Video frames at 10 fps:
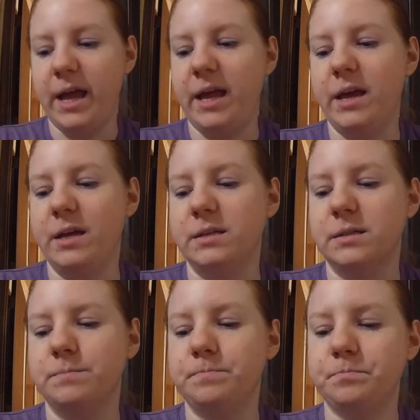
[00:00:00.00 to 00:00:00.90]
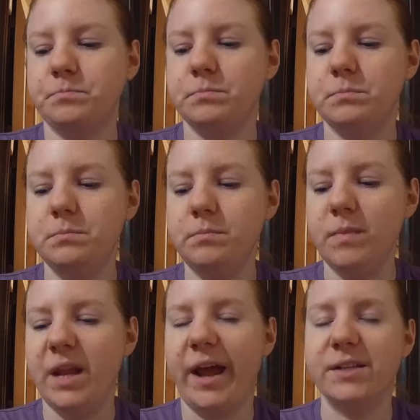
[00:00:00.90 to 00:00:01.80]
And
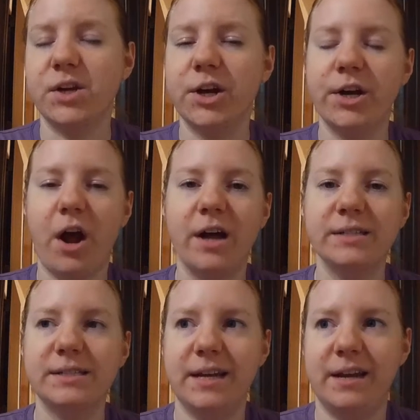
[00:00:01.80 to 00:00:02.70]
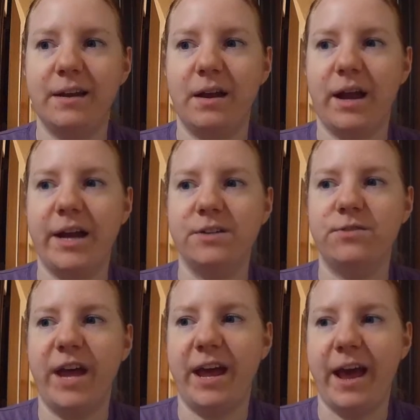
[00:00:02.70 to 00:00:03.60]
as her and Austin kind of
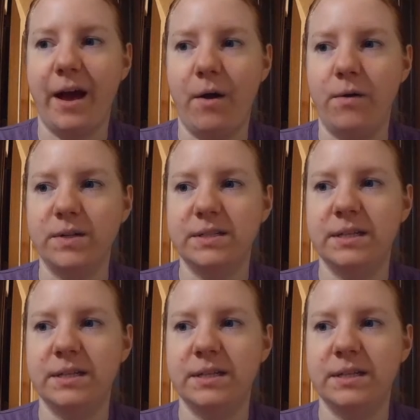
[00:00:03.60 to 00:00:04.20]
hang out,